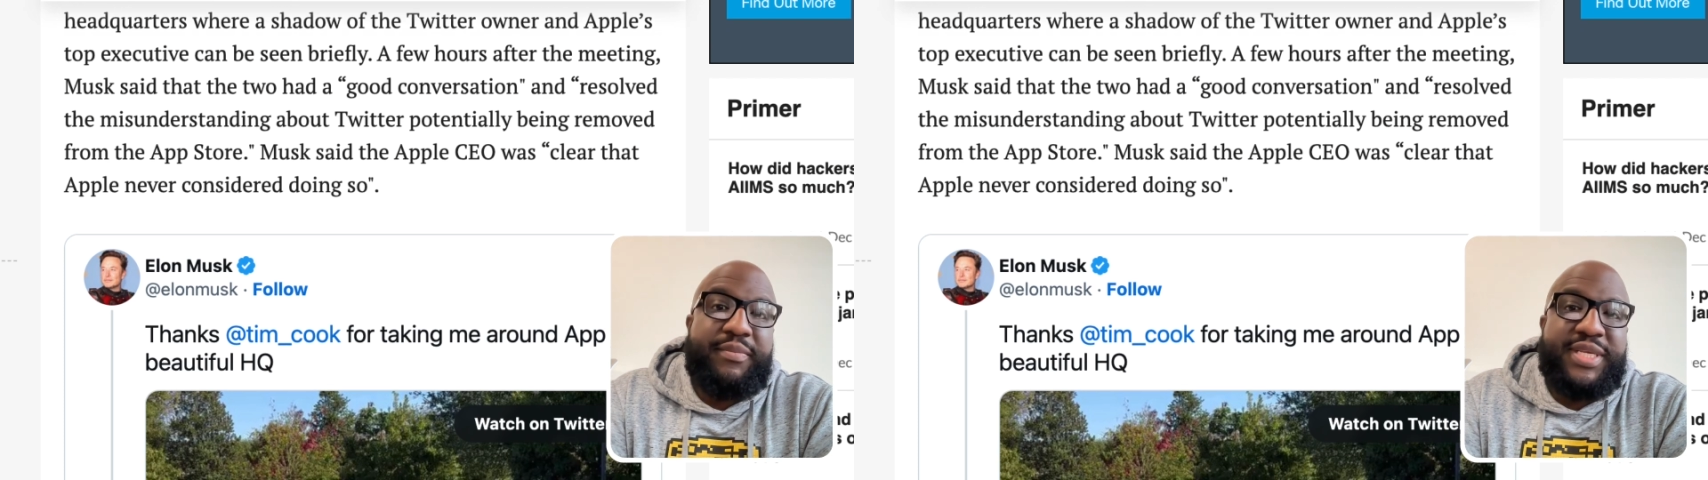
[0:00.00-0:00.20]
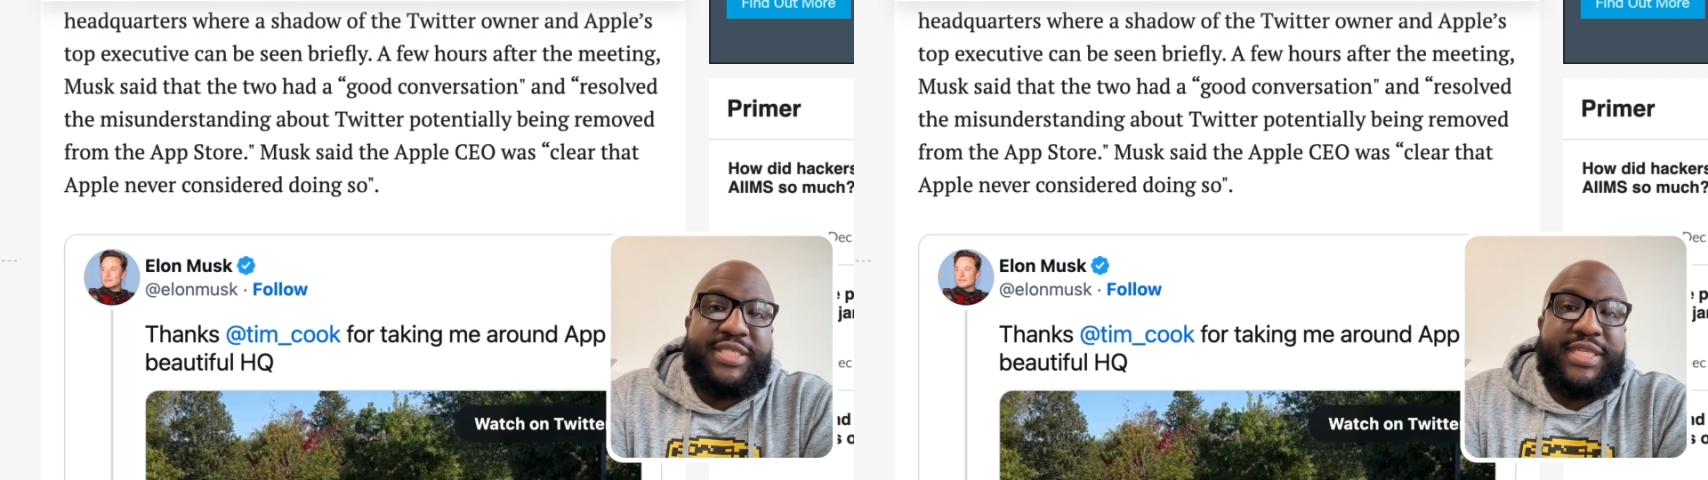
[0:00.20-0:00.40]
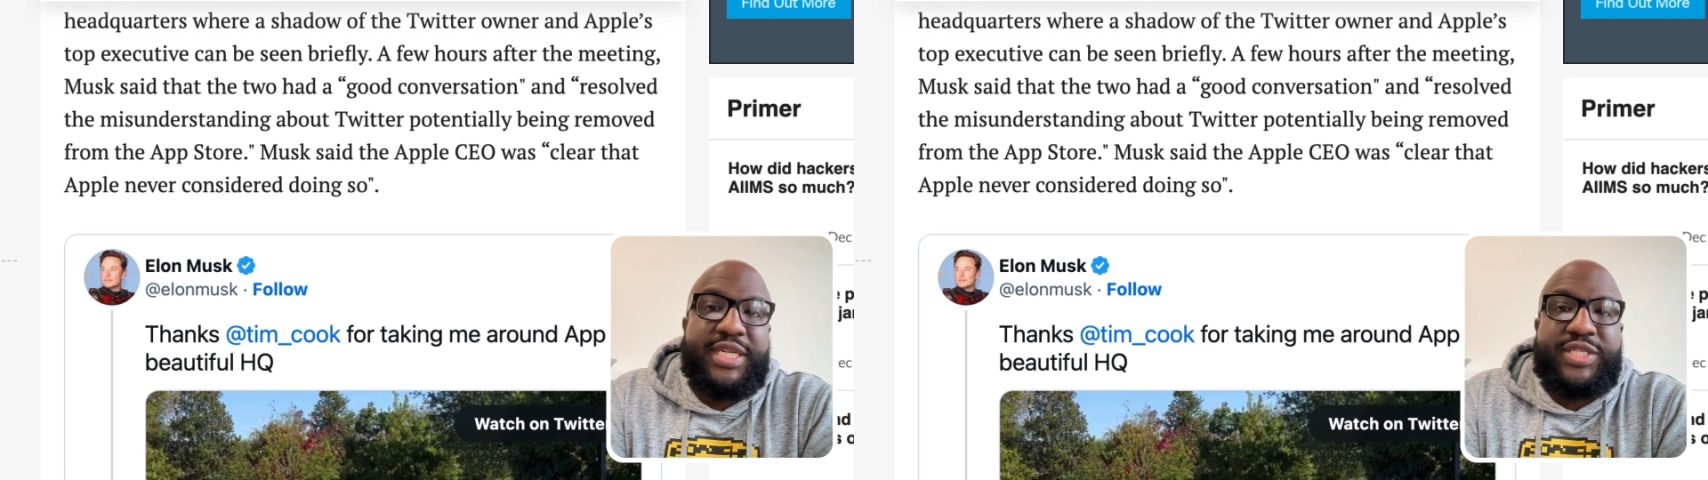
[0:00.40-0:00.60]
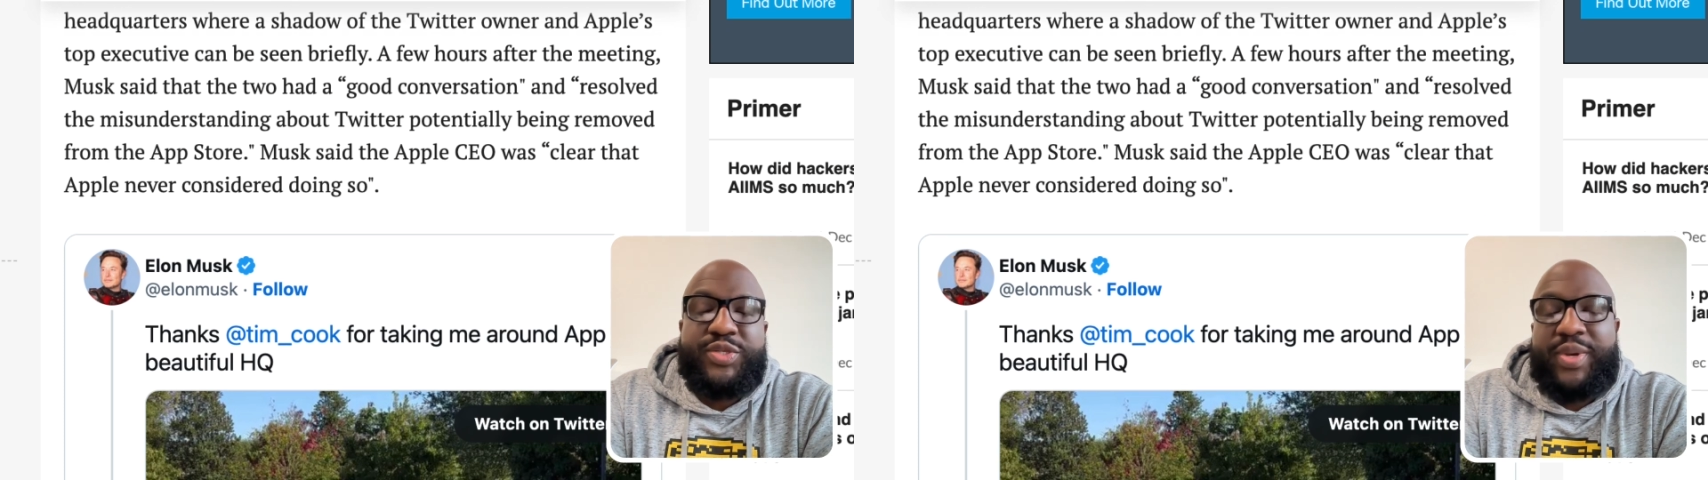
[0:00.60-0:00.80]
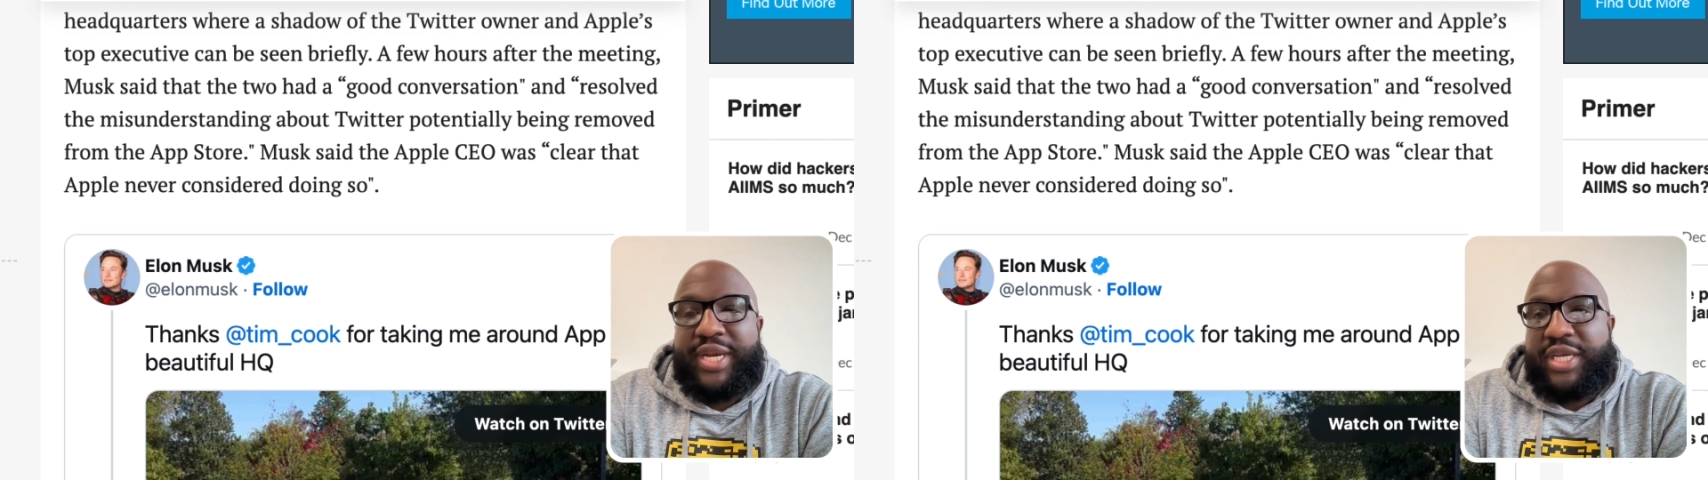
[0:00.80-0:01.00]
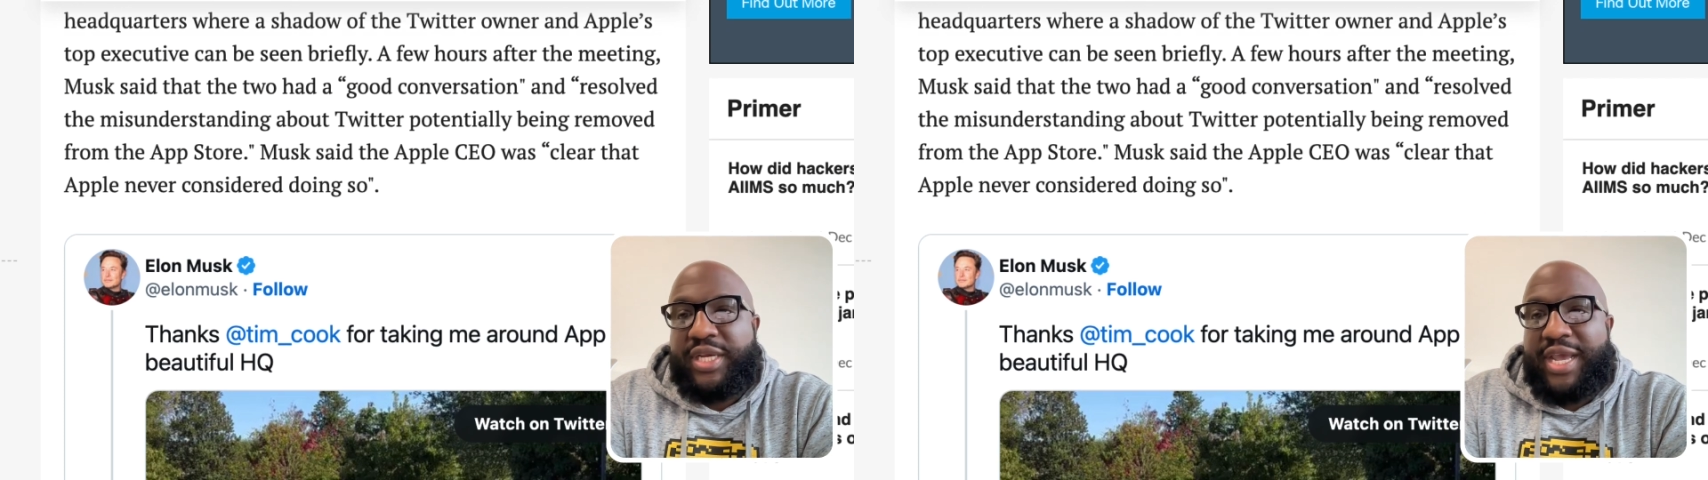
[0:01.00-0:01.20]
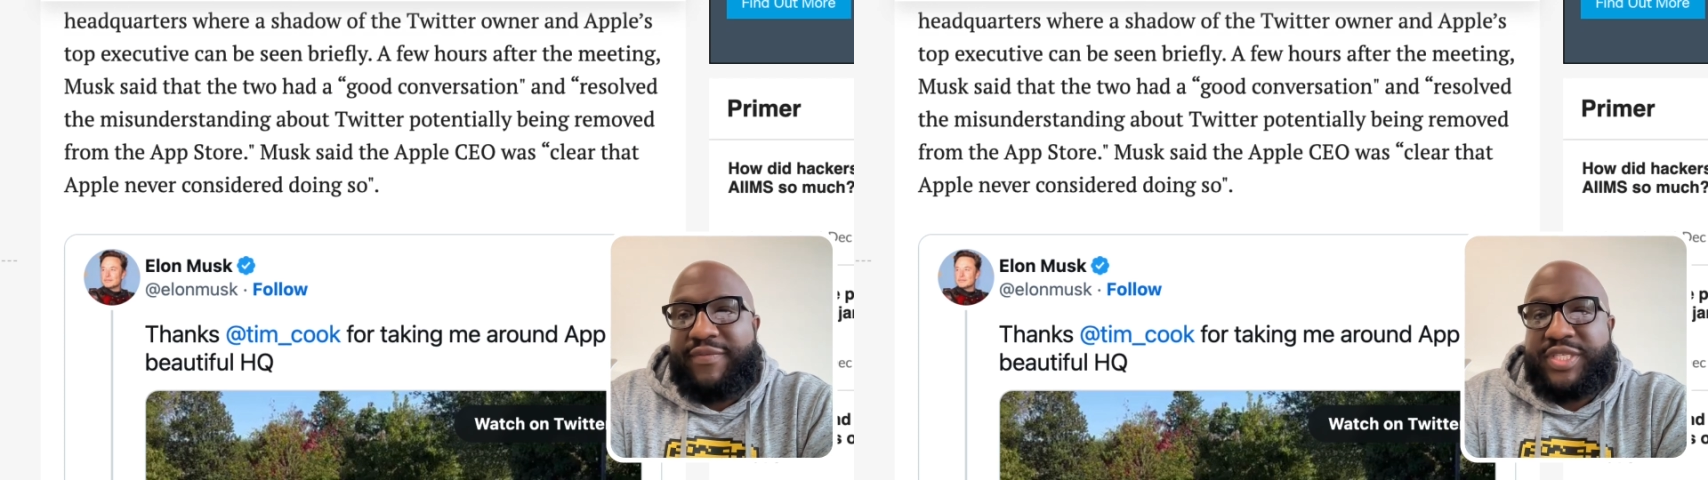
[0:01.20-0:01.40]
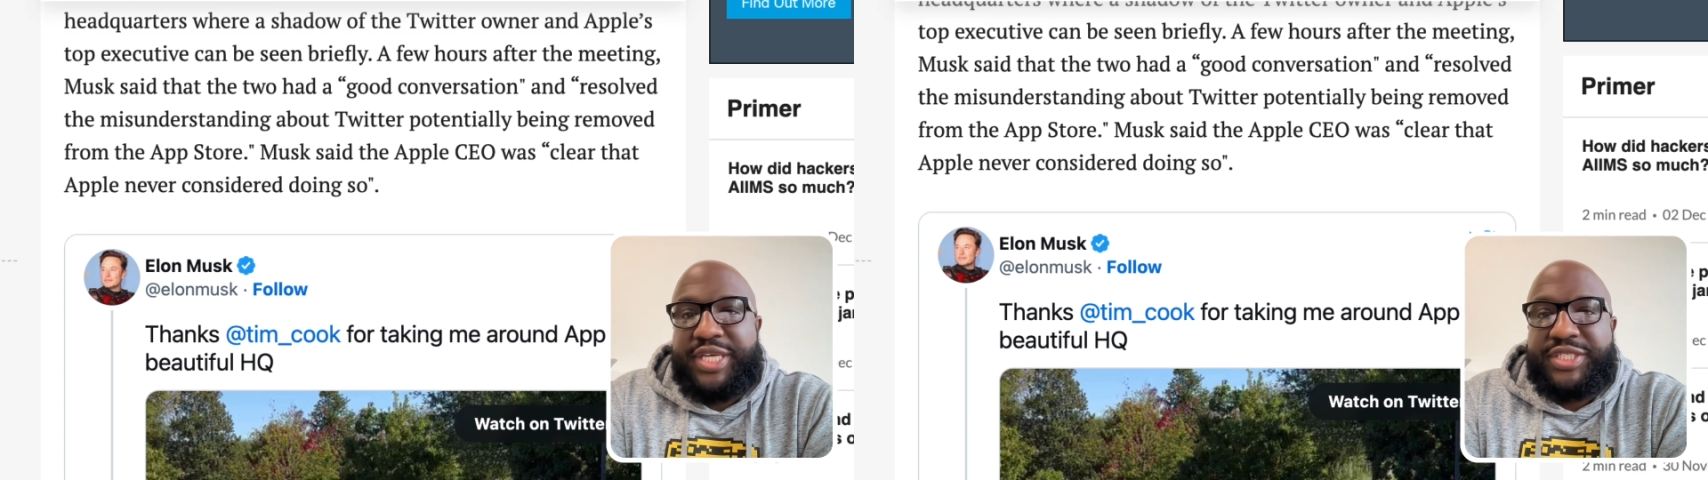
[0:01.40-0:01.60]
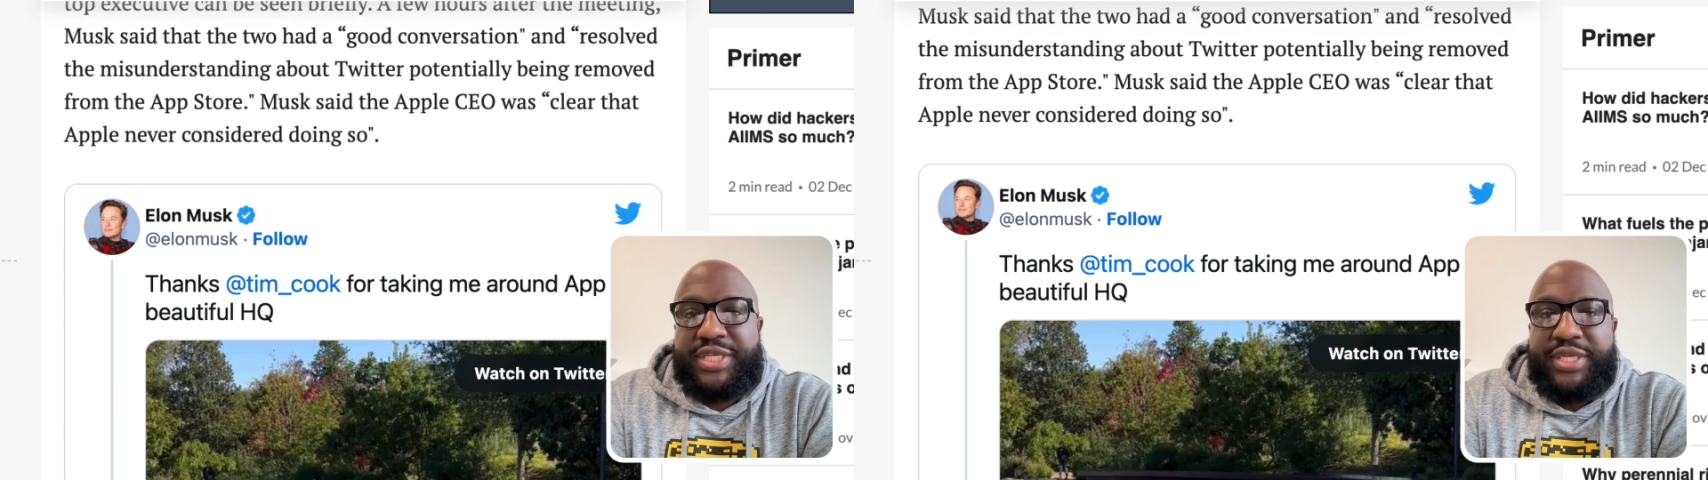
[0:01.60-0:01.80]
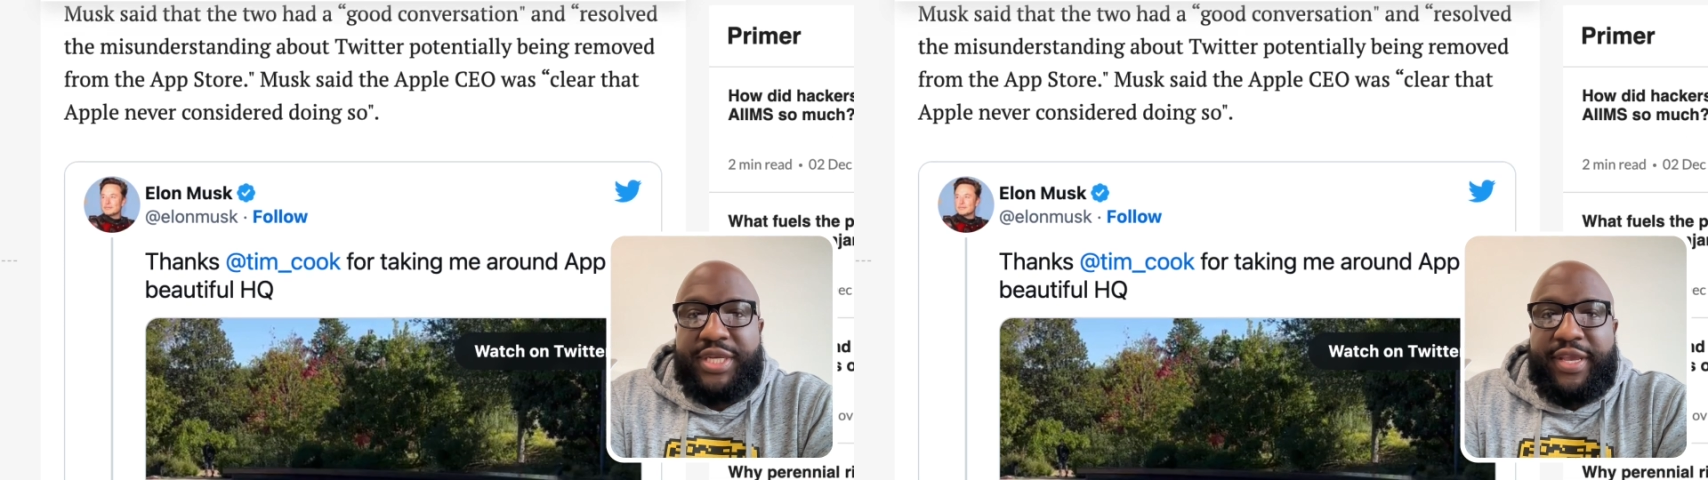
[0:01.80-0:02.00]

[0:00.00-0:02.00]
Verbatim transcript: Musk said that the two had a good conversation